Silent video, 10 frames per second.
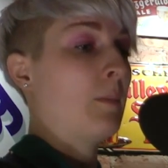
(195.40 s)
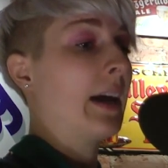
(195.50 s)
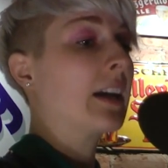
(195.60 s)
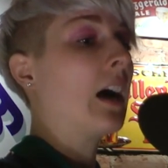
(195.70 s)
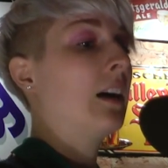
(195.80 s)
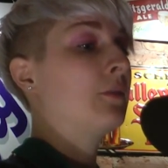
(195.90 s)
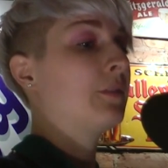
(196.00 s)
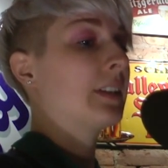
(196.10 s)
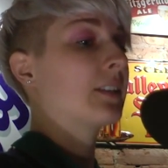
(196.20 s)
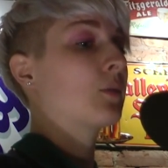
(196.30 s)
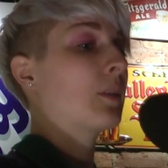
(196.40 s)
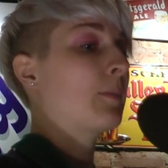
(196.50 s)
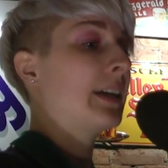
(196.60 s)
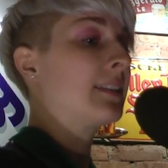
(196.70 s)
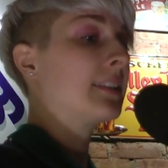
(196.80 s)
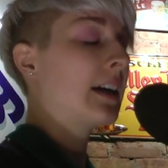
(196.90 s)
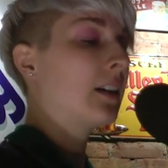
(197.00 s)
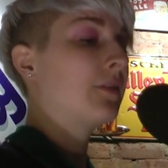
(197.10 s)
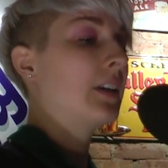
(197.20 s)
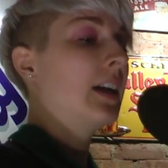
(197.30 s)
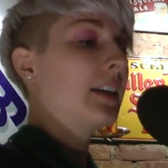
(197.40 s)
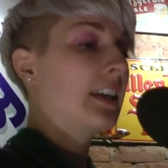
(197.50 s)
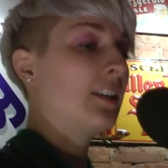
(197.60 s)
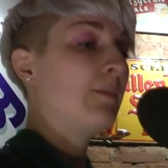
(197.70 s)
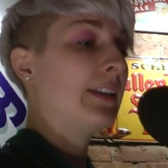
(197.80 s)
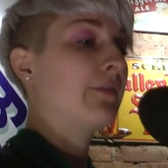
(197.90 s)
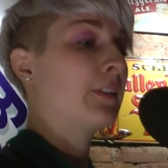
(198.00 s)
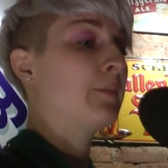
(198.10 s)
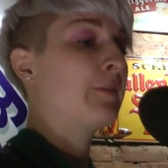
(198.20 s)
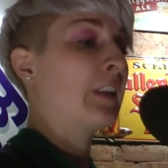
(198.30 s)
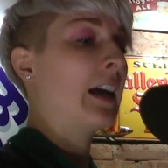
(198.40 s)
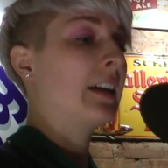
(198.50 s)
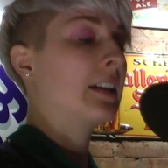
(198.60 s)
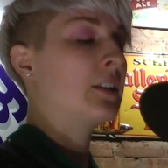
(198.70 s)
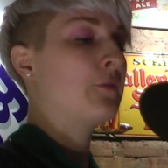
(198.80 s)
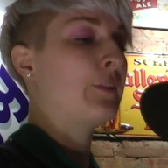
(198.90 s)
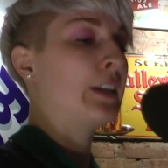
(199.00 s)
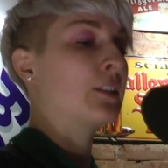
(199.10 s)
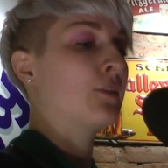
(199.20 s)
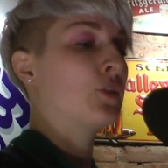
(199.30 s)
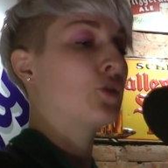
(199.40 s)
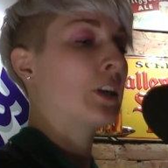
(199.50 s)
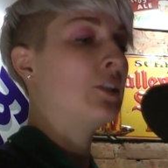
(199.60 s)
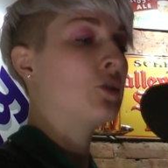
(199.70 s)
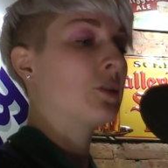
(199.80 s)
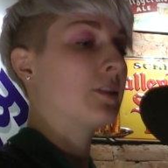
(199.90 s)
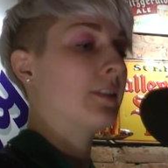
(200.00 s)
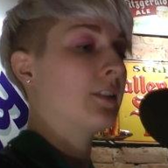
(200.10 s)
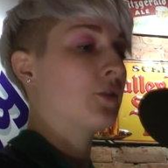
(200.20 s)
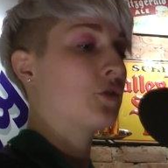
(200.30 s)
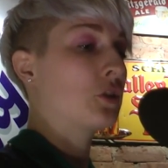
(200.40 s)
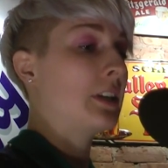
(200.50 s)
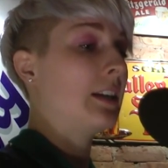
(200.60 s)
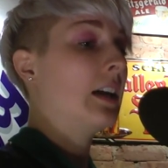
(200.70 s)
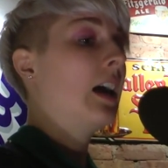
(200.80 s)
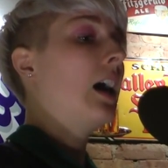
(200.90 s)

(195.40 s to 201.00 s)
My conflicts with myself keep me from flying in the face of strangers in the street,